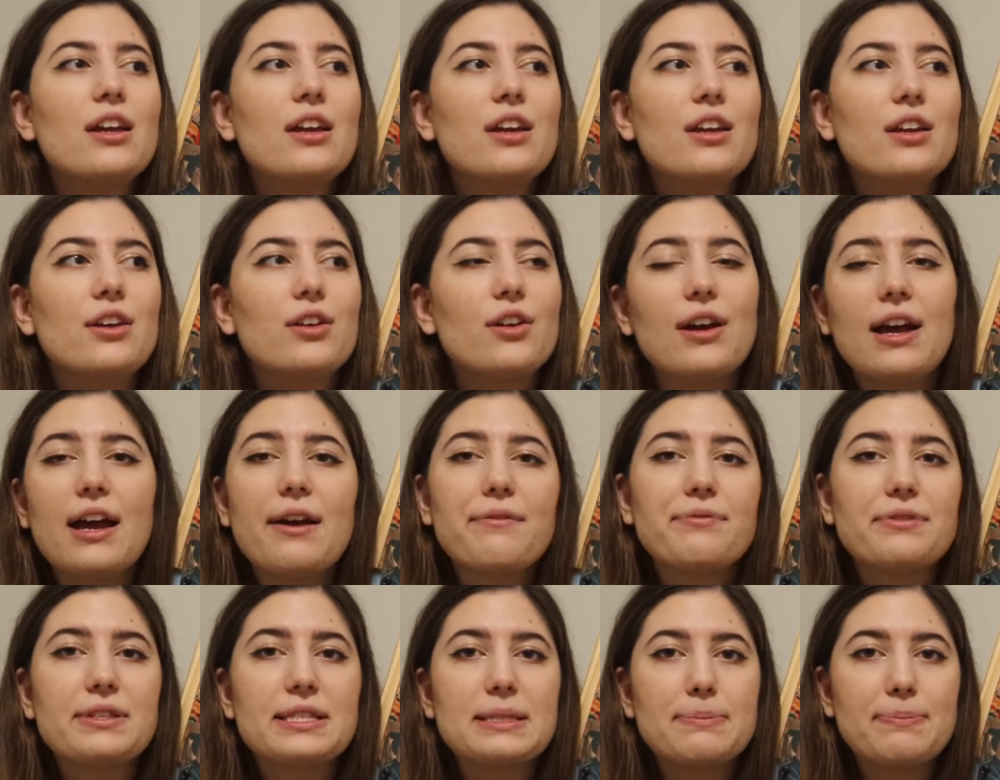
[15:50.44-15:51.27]
You don't
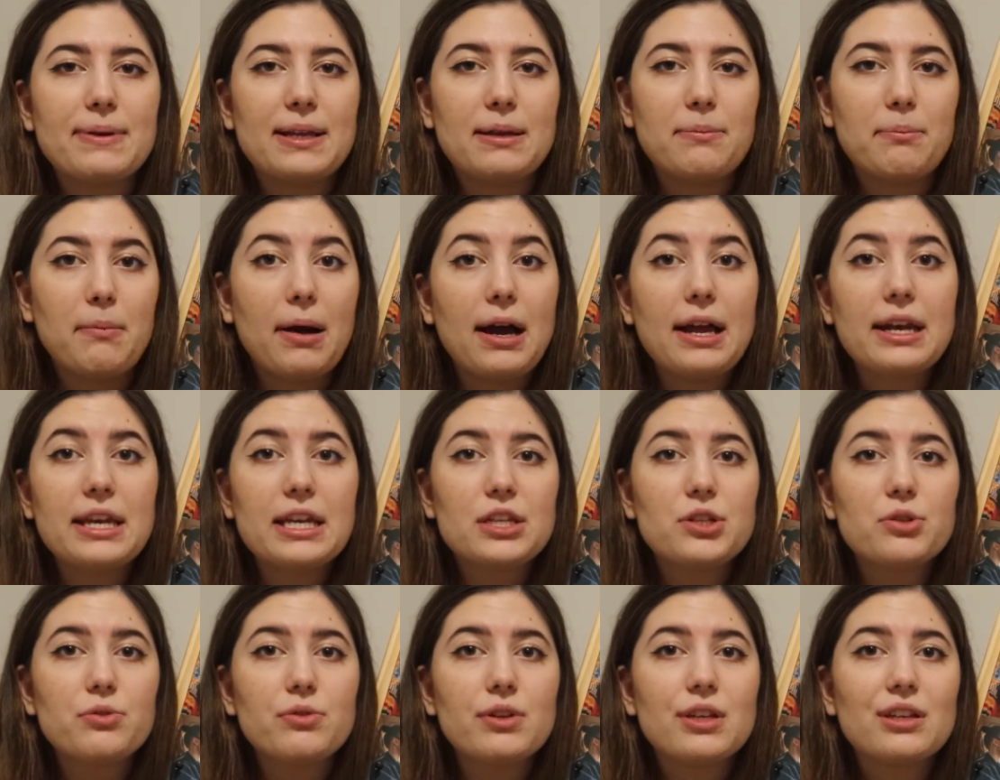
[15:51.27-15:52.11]
have to spend money
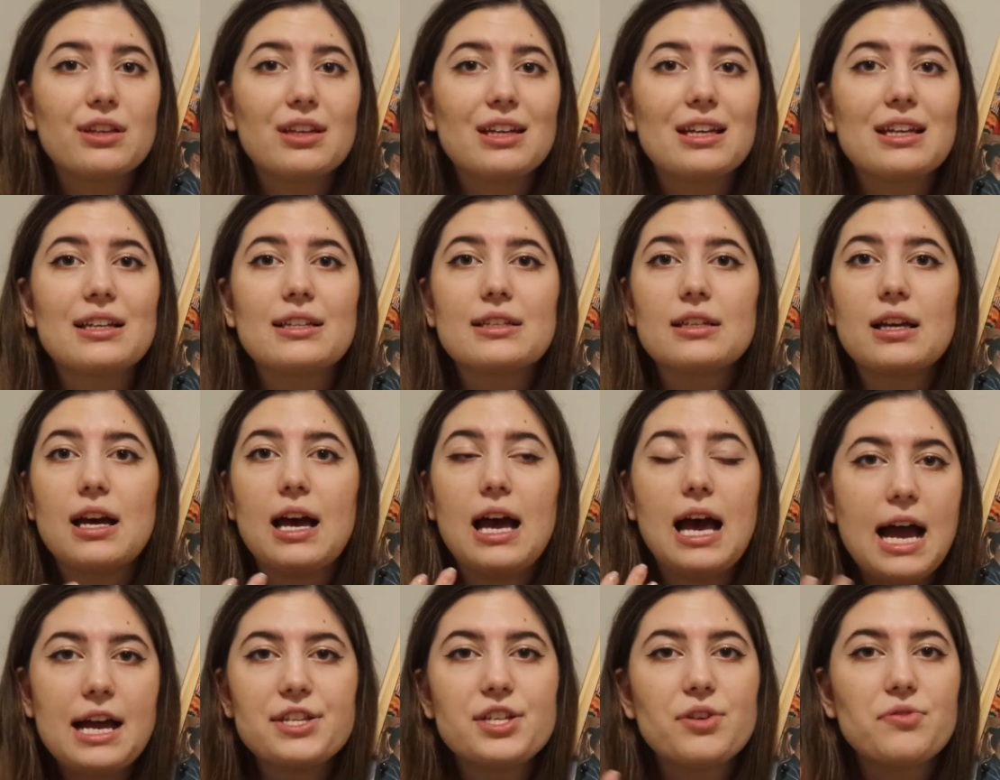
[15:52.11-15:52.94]
doing it.
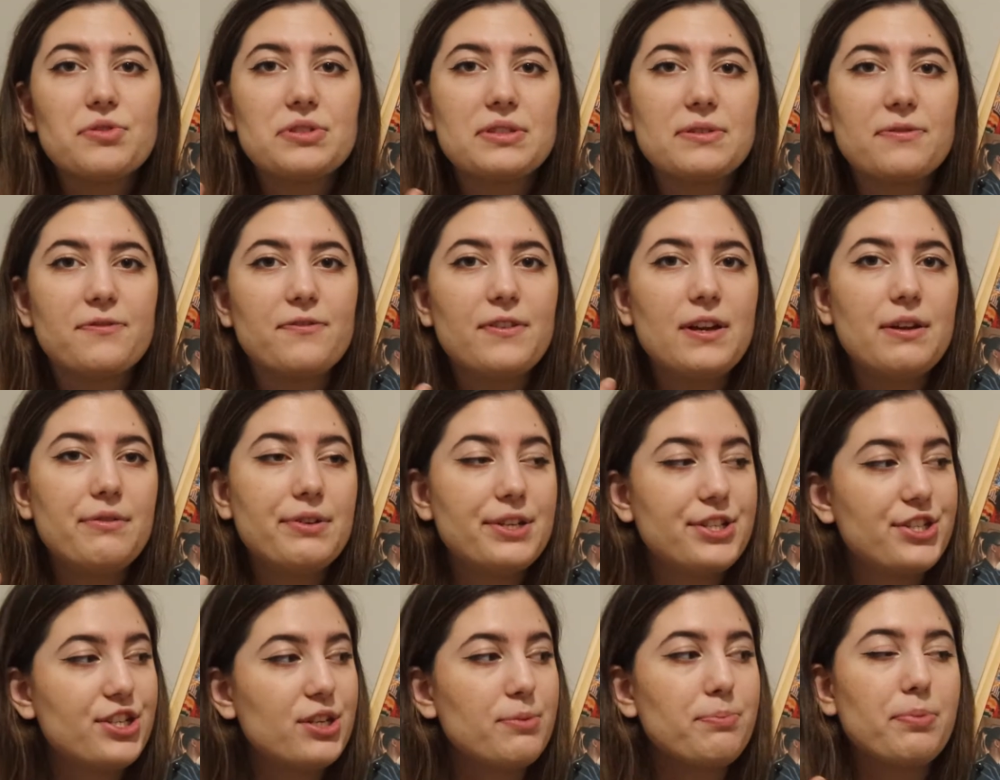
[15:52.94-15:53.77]
I chose the very
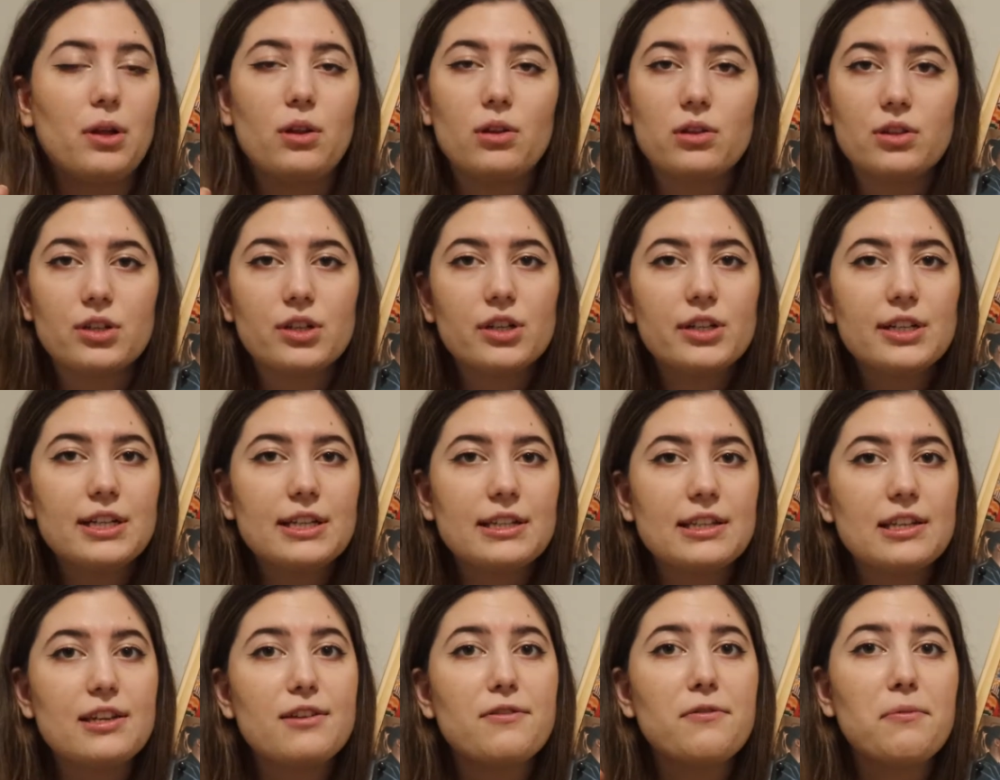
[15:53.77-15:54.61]
cheap
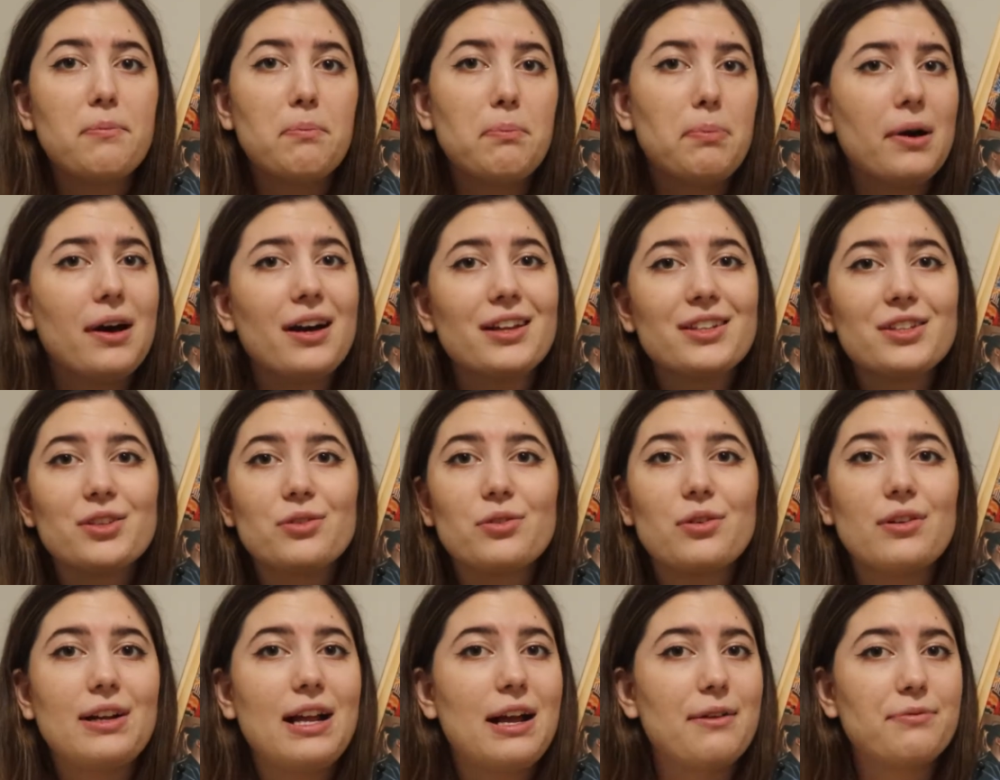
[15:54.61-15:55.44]
alternative, but you
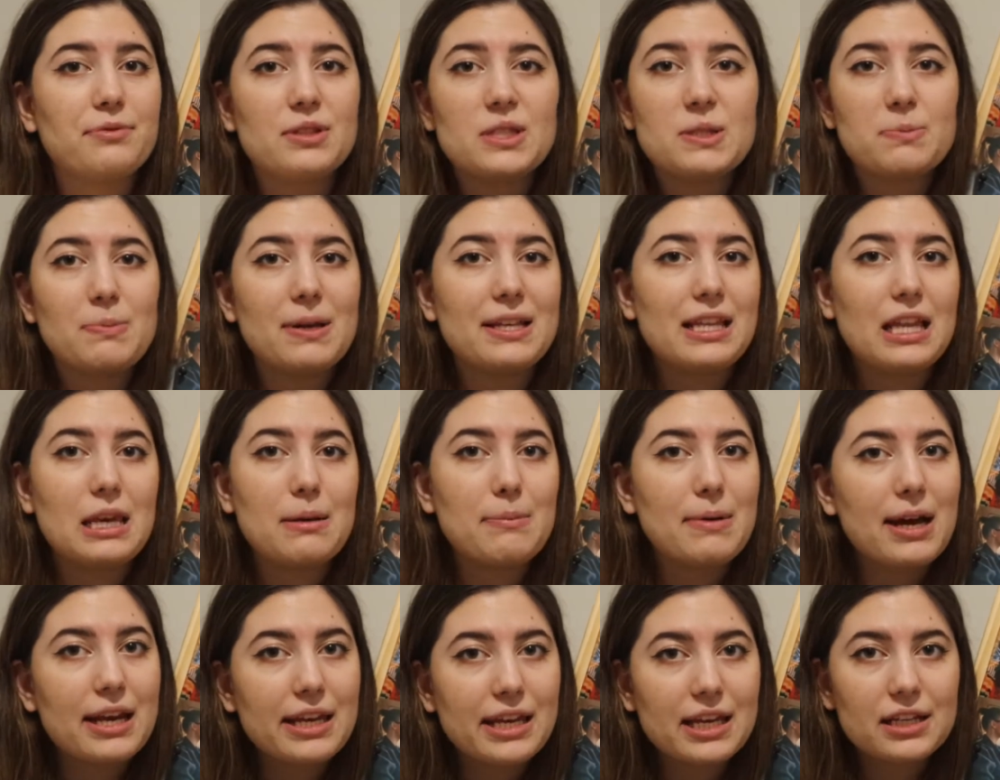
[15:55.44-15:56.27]
don't have to spend any
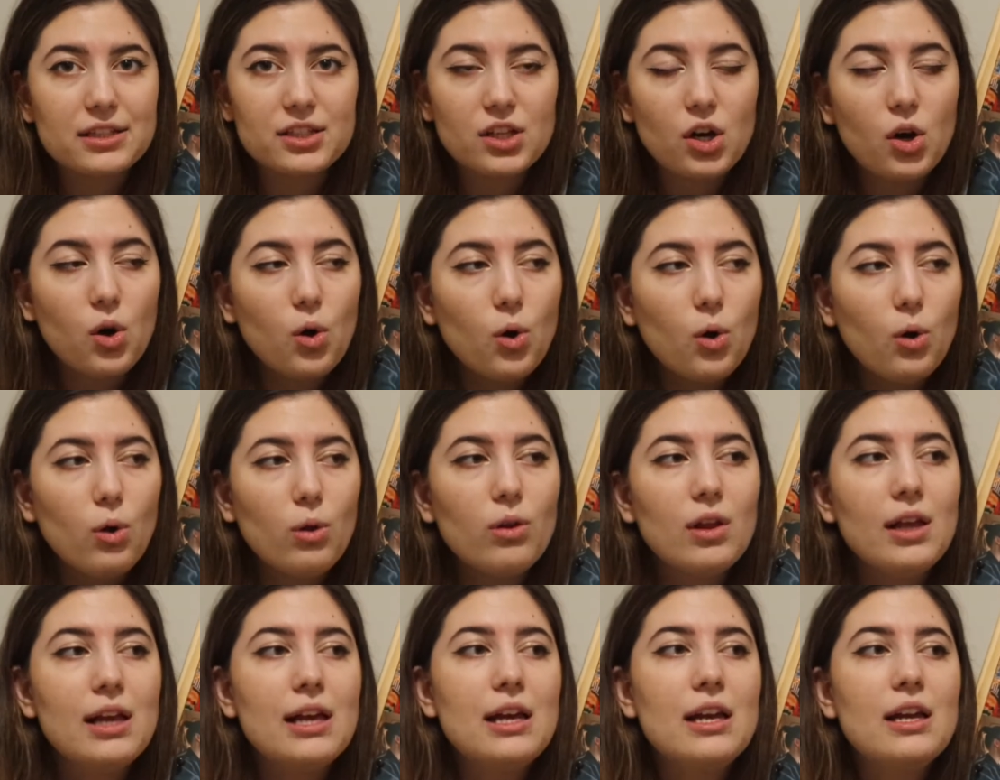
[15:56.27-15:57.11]
money at all.